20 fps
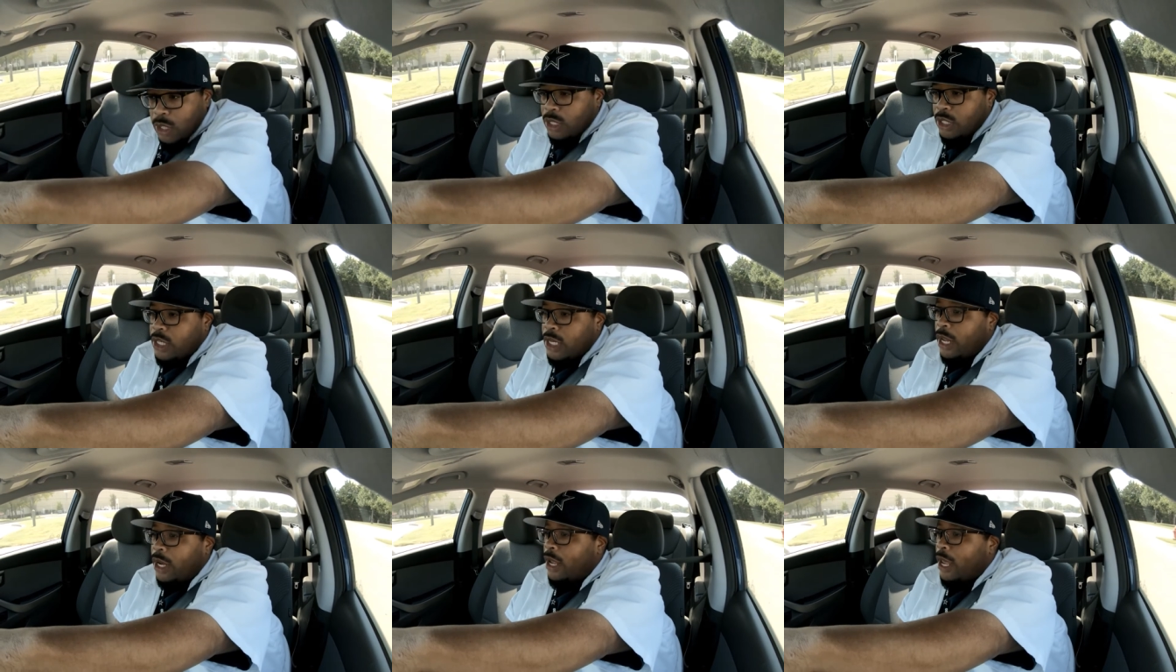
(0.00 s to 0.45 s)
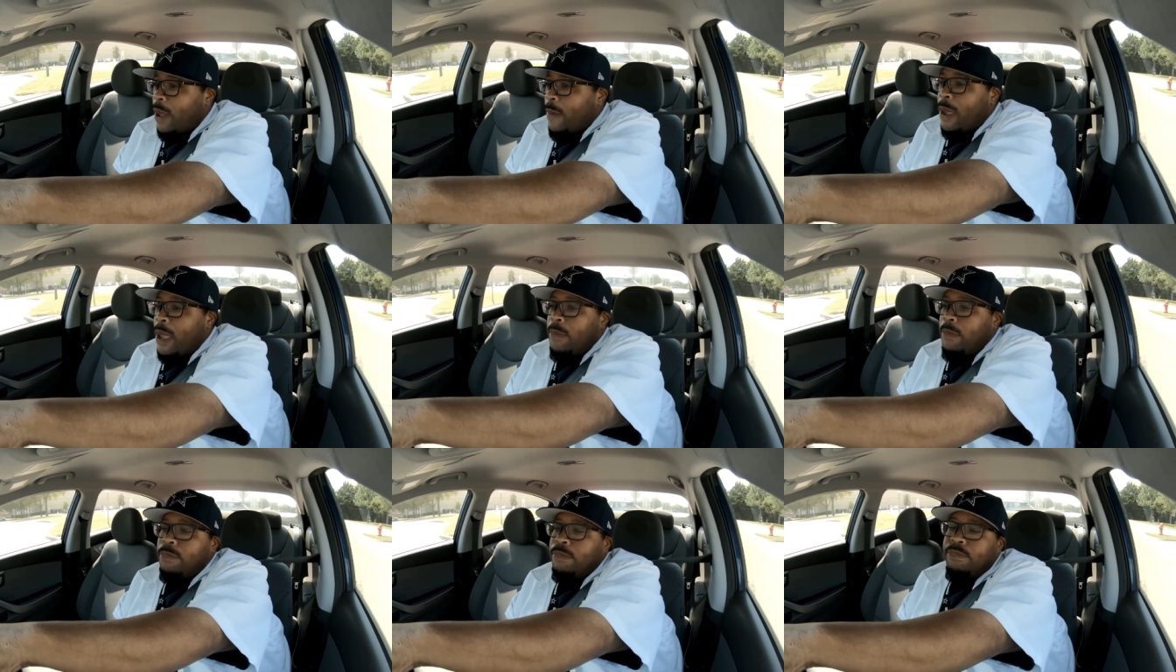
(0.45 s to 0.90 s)
channel, hey
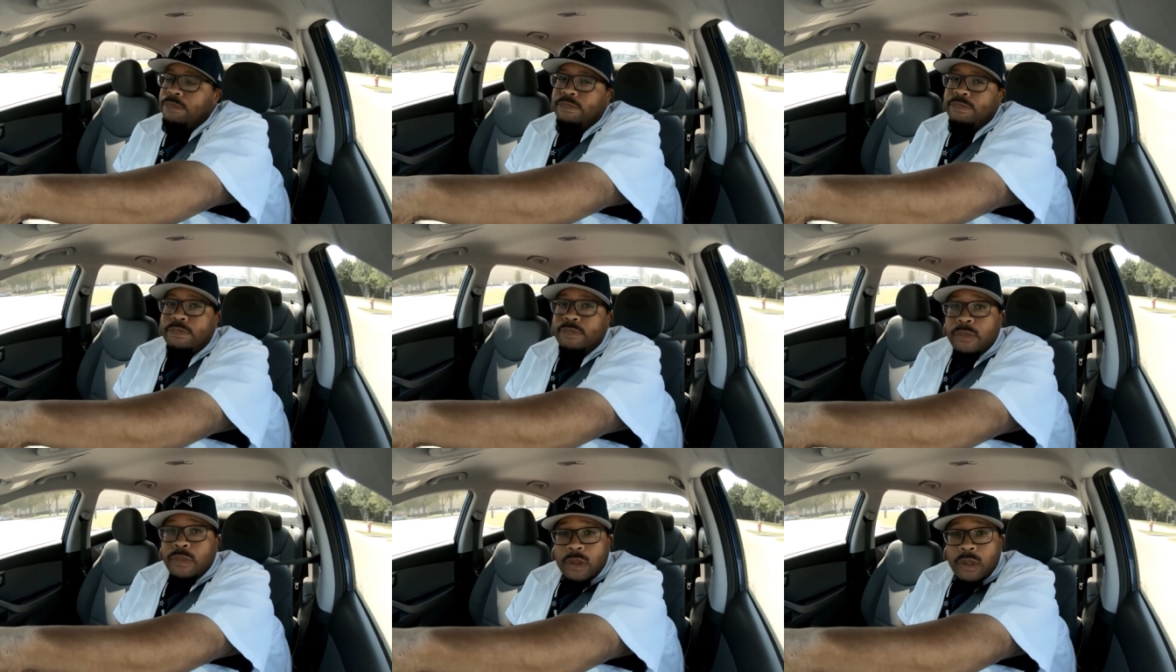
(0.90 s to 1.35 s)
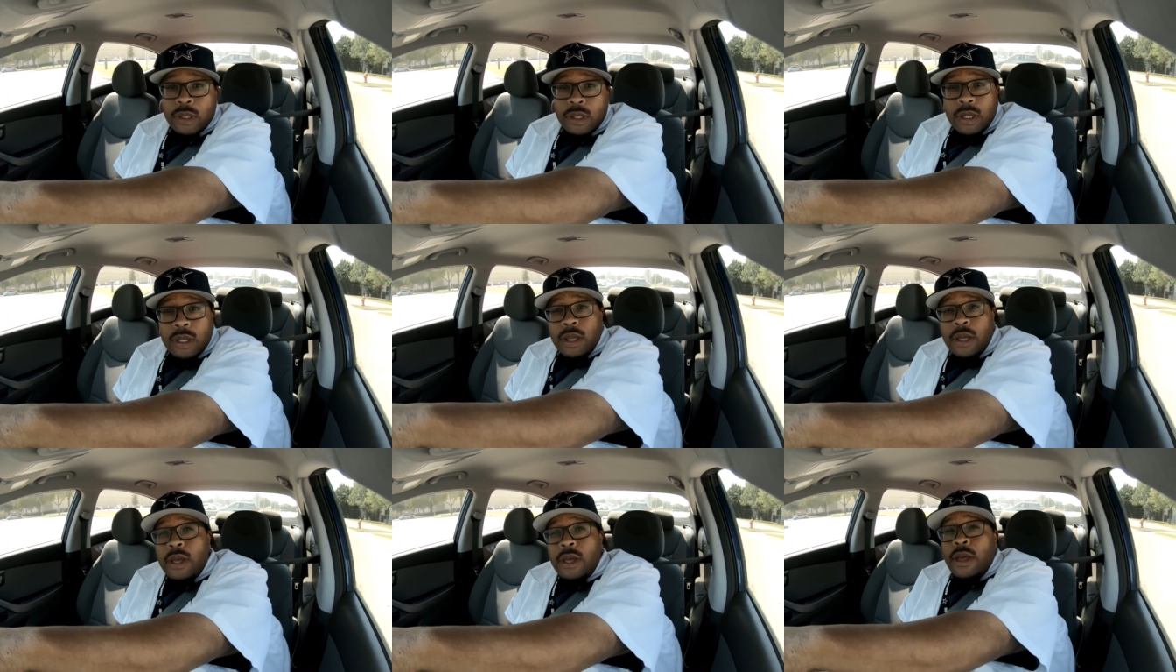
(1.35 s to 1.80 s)
babe.
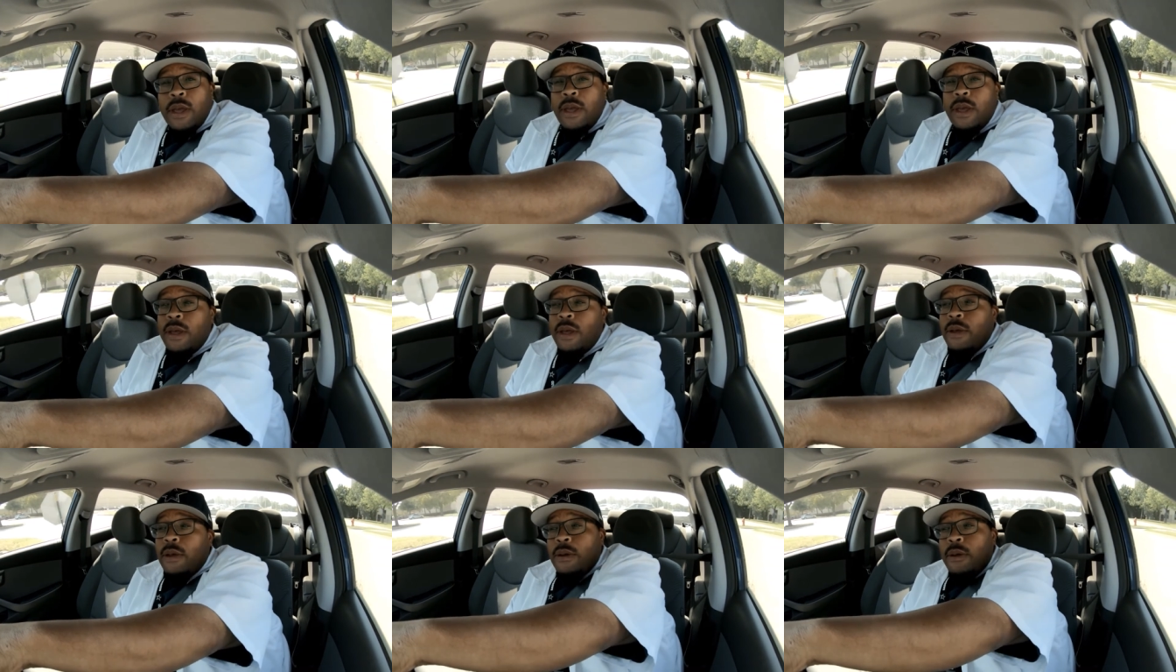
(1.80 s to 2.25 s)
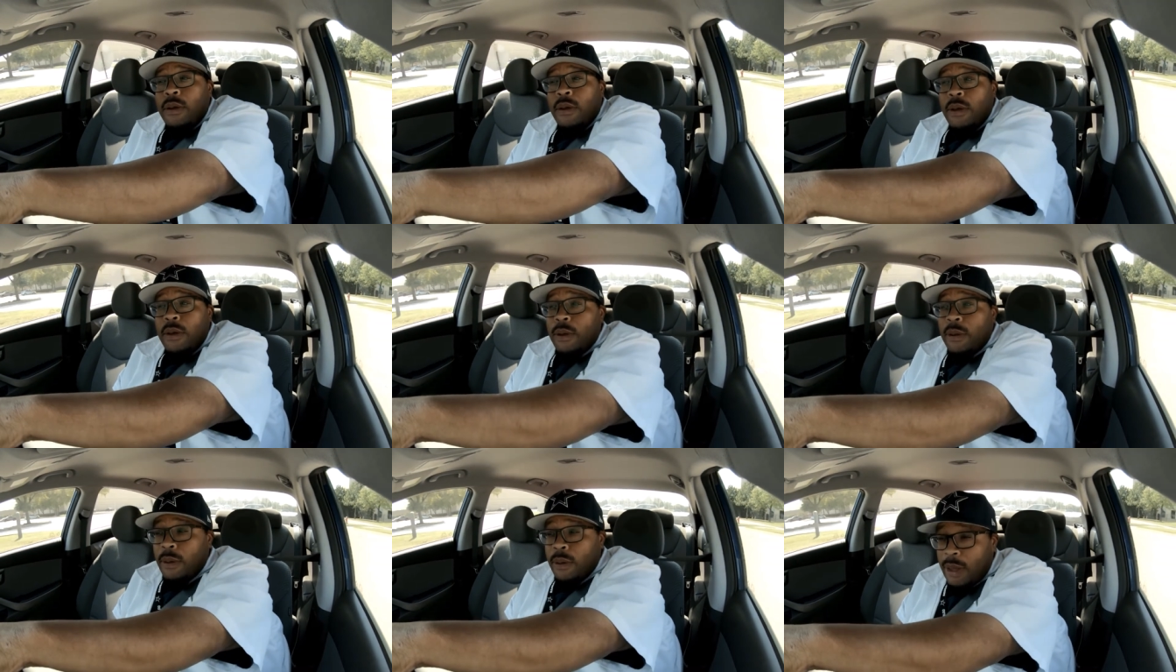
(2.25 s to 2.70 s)

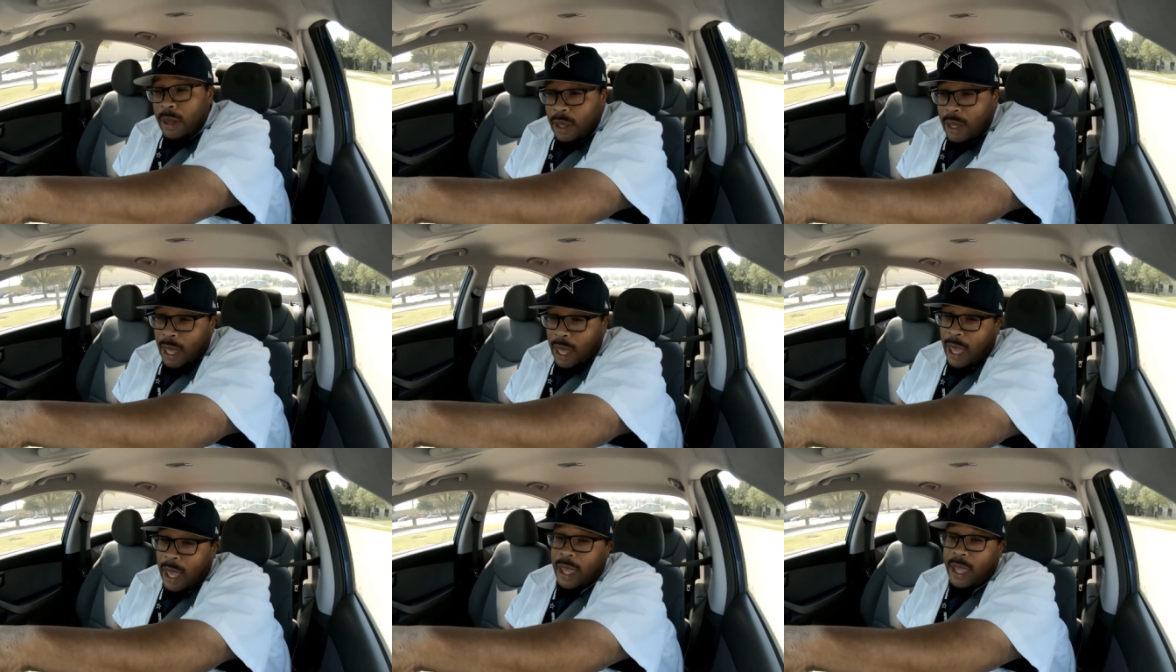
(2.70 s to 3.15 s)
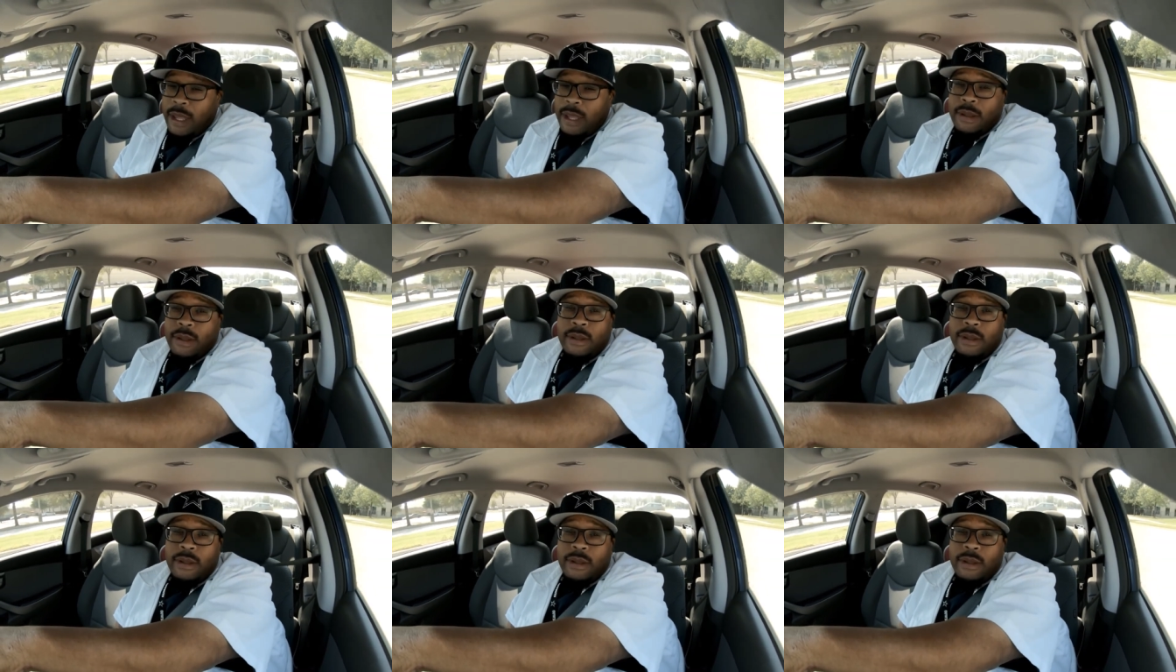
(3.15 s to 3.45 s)
Hi. Hi.